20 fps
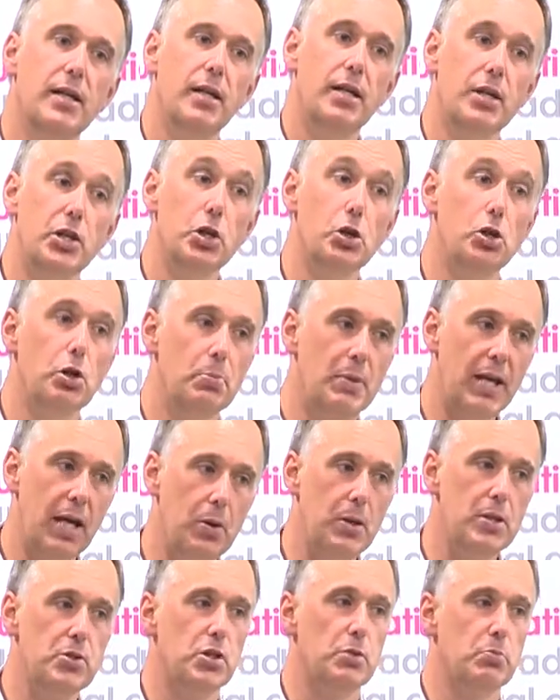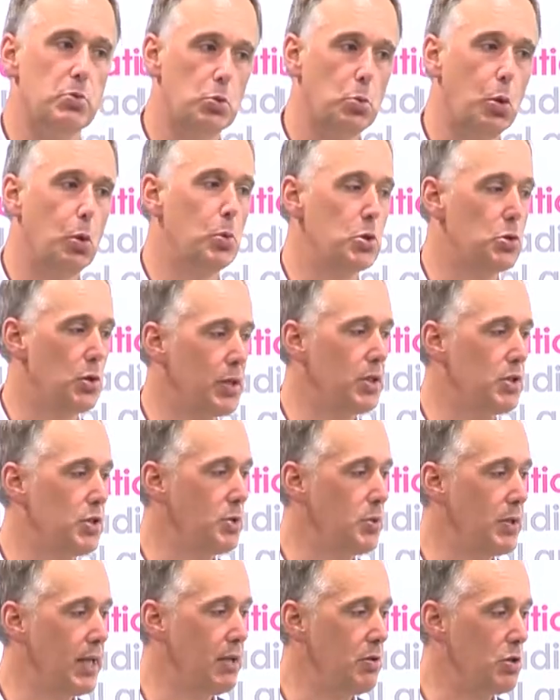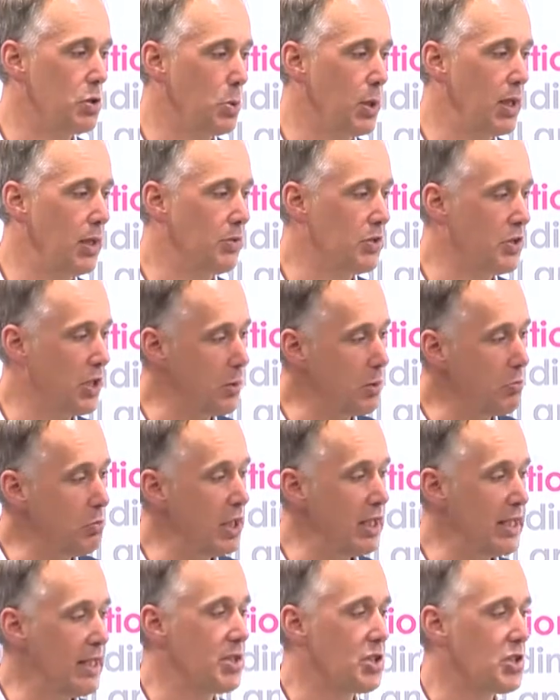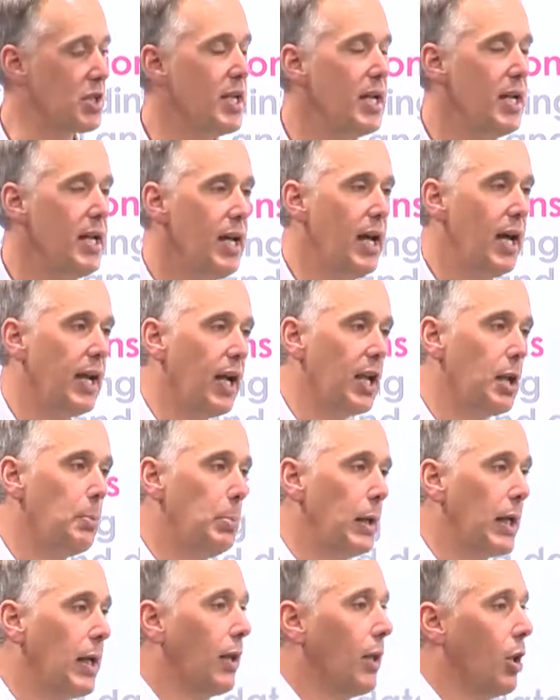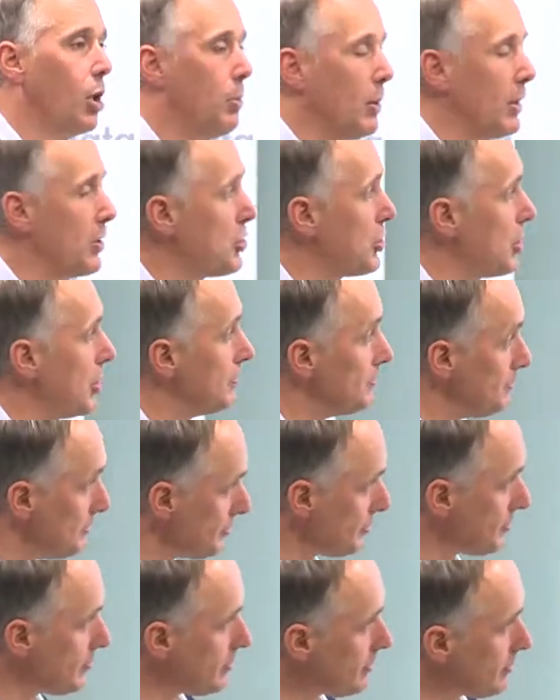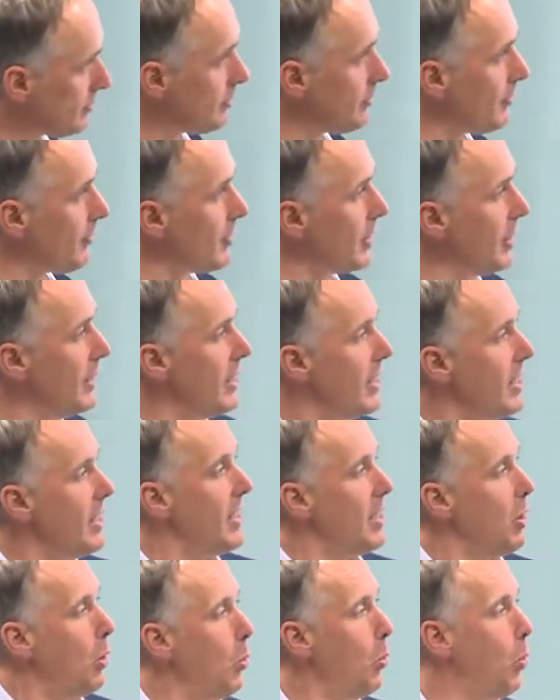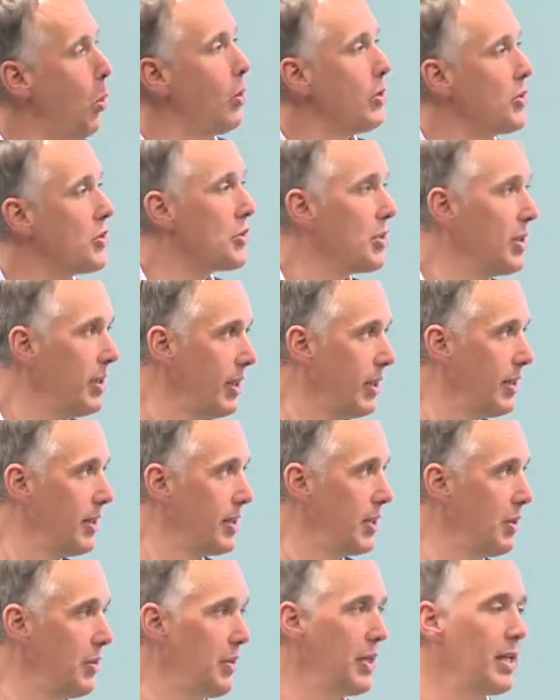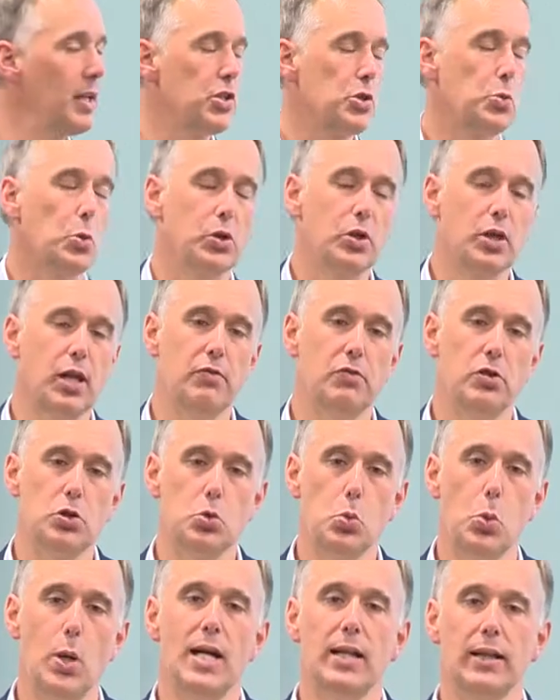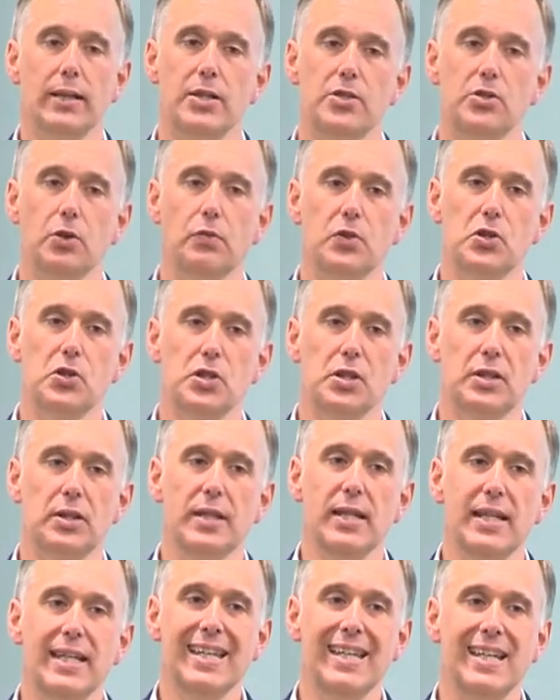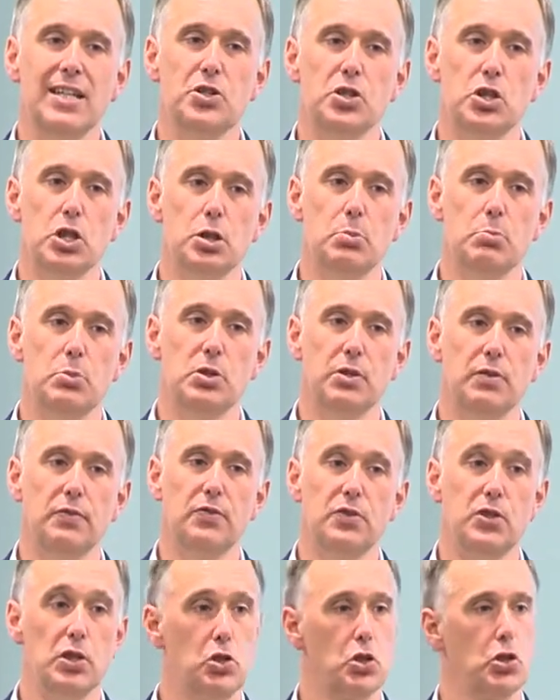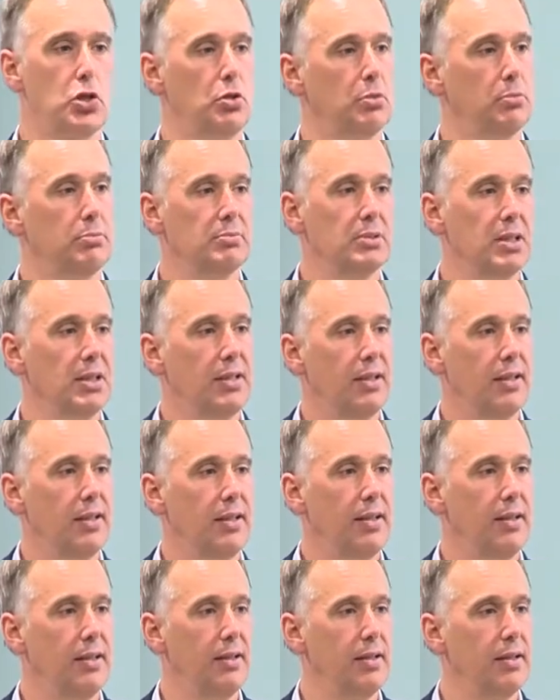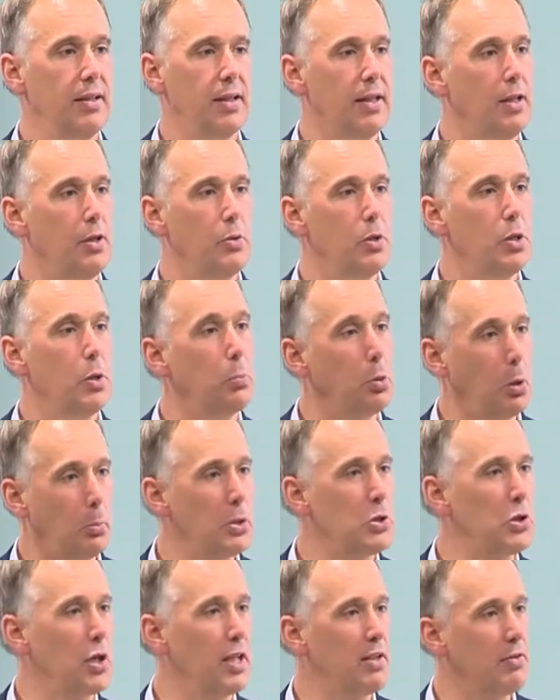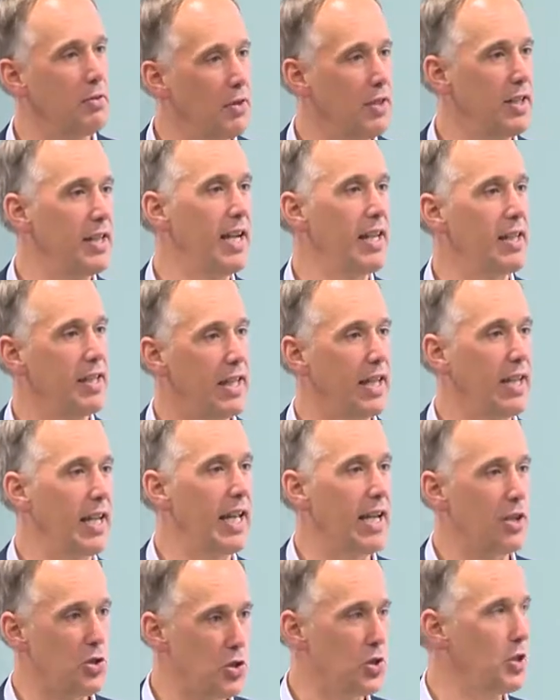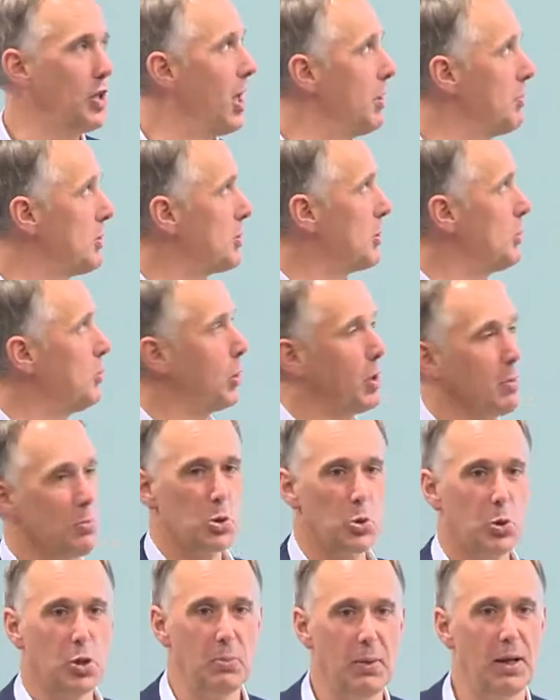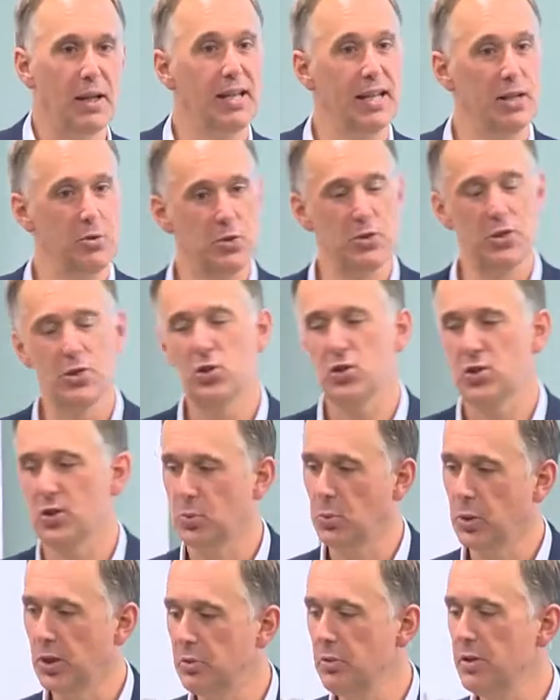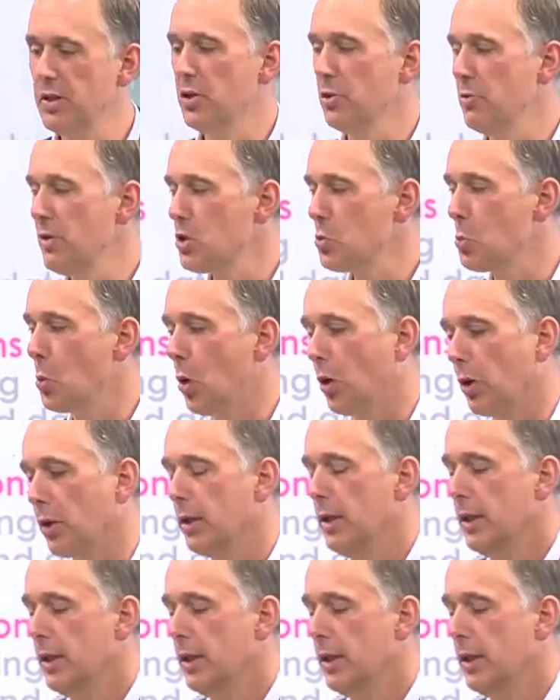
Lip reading: Europe now in terms of what we're trying to do there as well. So it really is a kind of big global issue. The other thing I just want to cover as well is obviously in terms of digital. You're probably trying to get the connection now between what I'm talking about here and digital. Well, there is one.